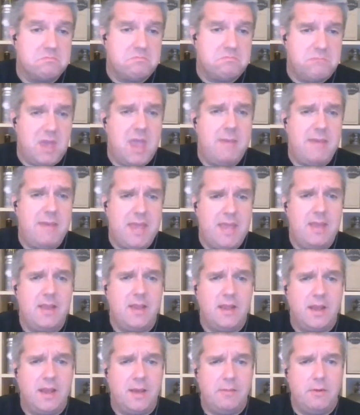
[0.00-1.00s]
maybe
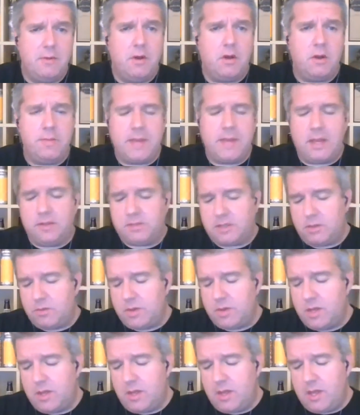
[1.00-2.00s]
I'm not going to be able
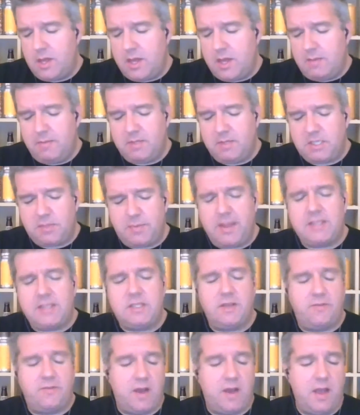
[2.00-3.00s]
to um,
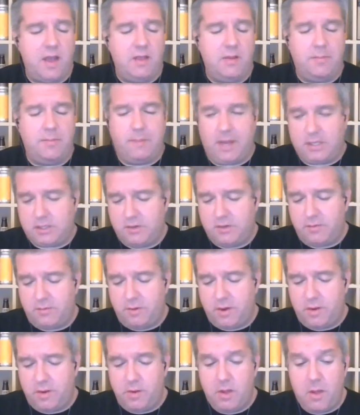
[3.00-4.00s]
specify passion
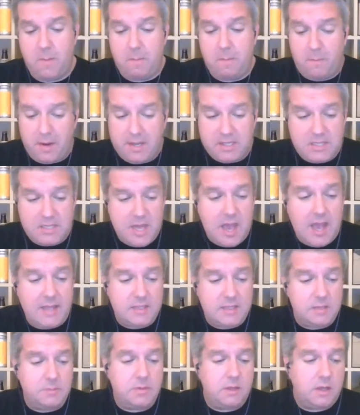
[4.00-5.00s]
fruit, but it's
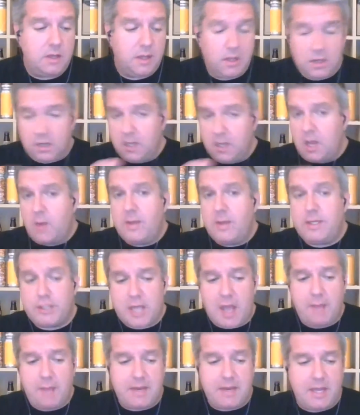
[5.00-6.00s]
nice. Lowish
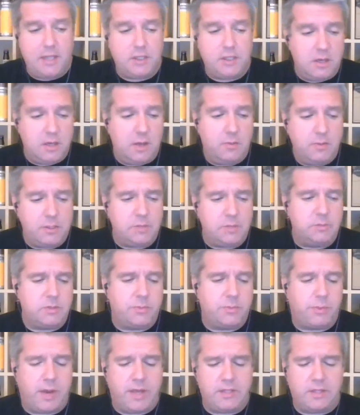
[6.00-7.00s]
carbonation, which I'm
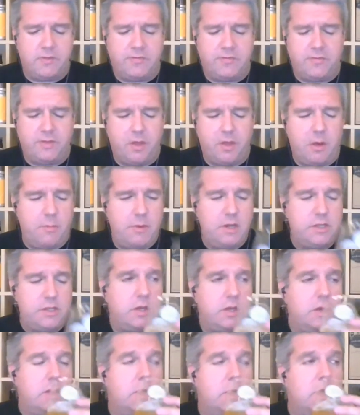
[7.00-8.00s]
surprised at for
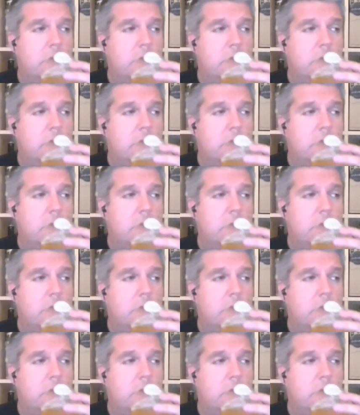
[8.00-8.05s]
Thornbridge.